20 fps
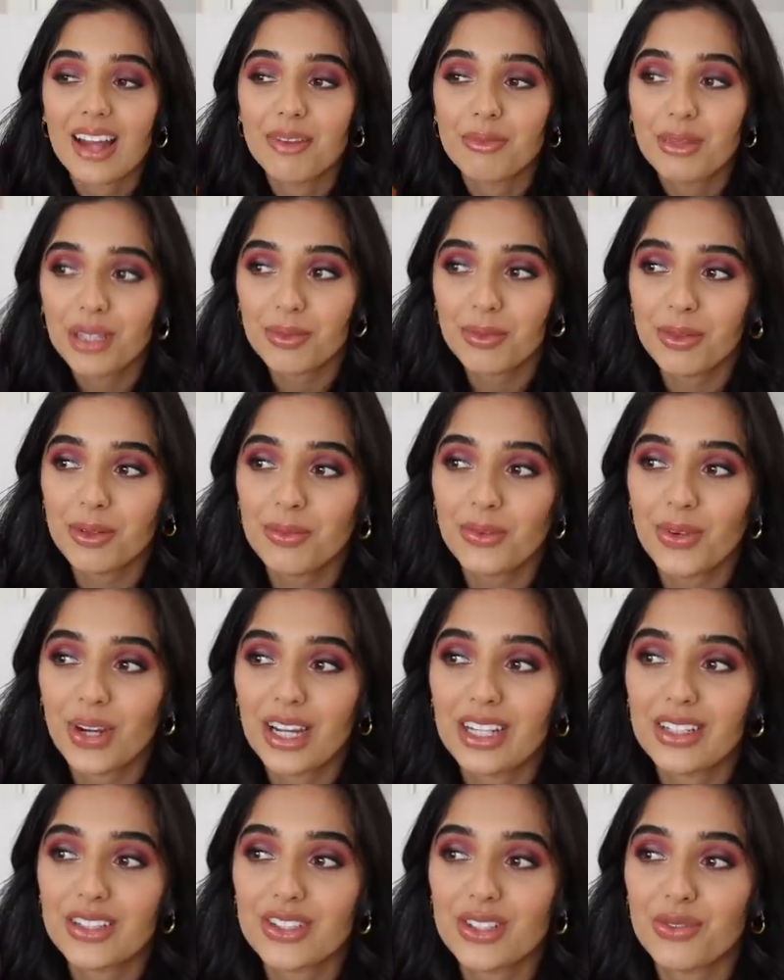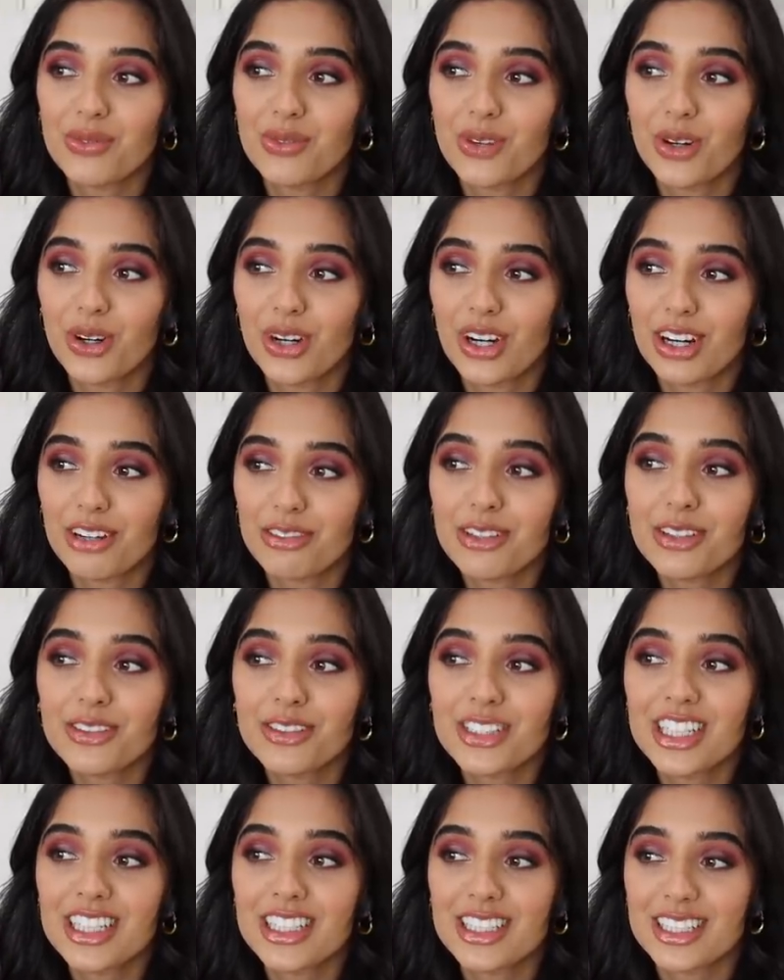and minimum wage for a
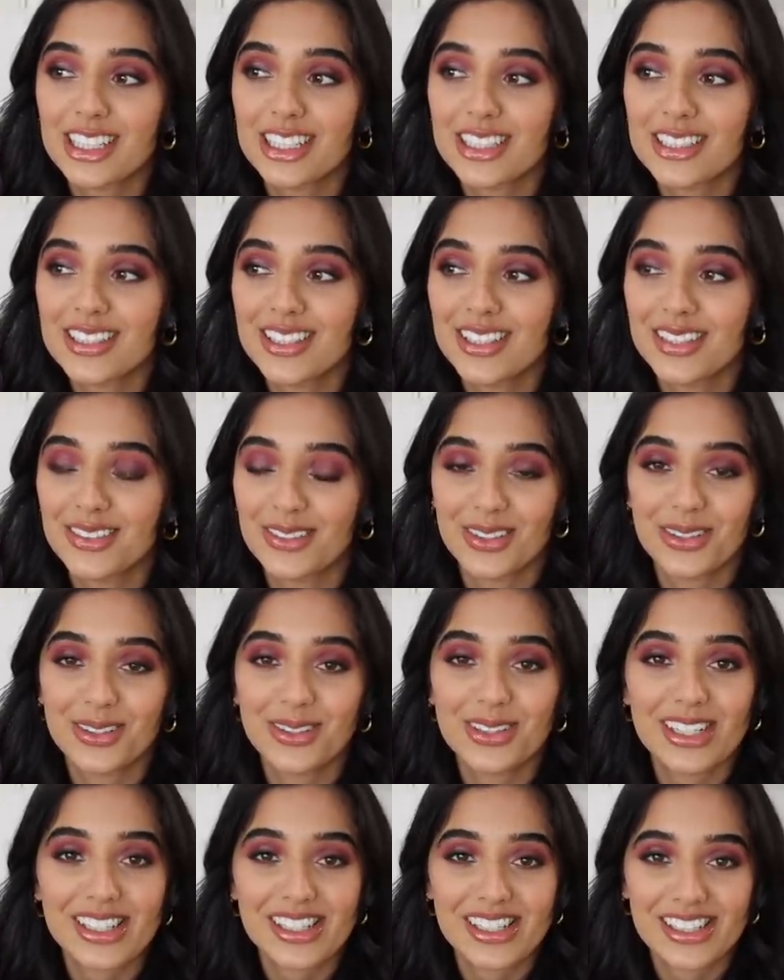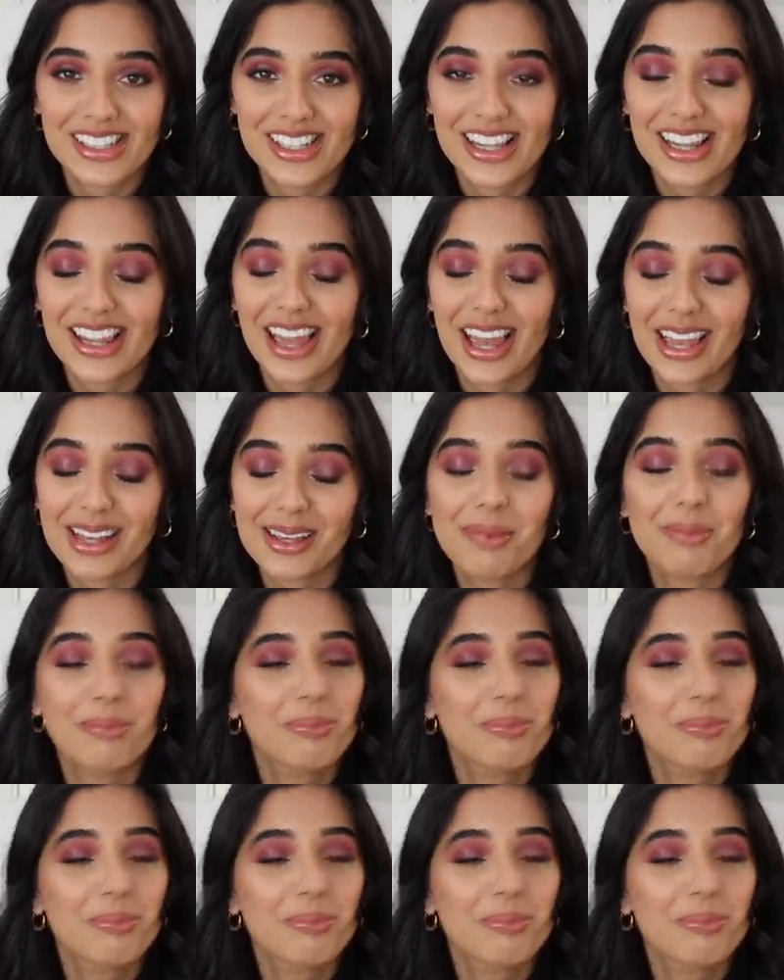fifteen to sixteen year old is like